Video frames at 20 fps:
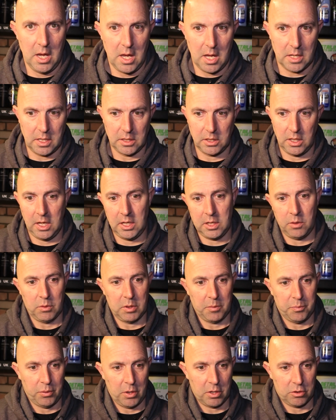and then you hit it with
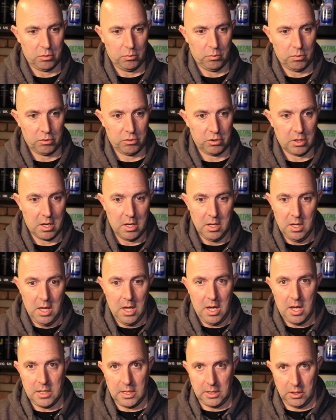a pressure washer,
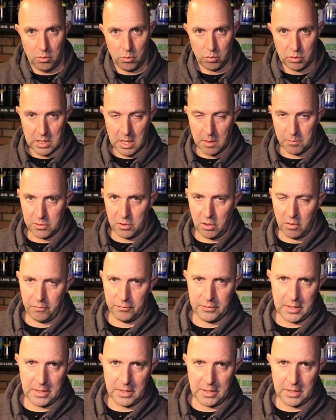and then it all comes off.